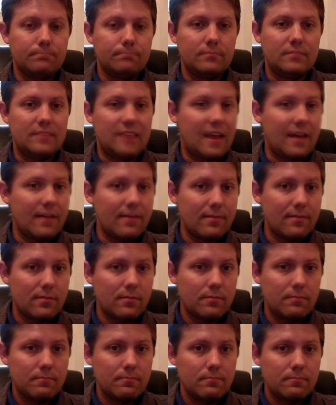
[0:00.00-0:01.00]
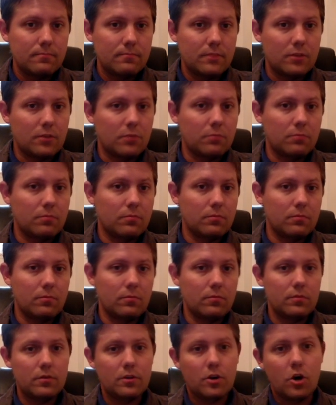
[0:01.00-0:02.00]
death,
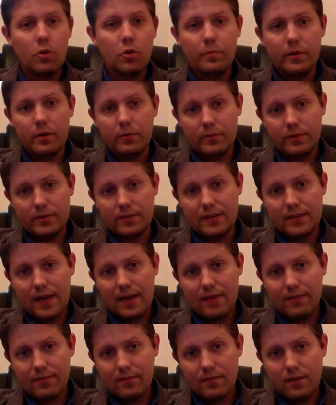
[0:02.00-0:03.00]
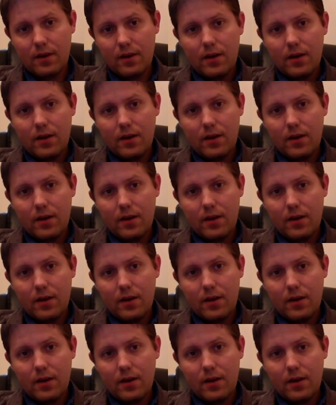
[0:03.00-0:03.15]
coping with death.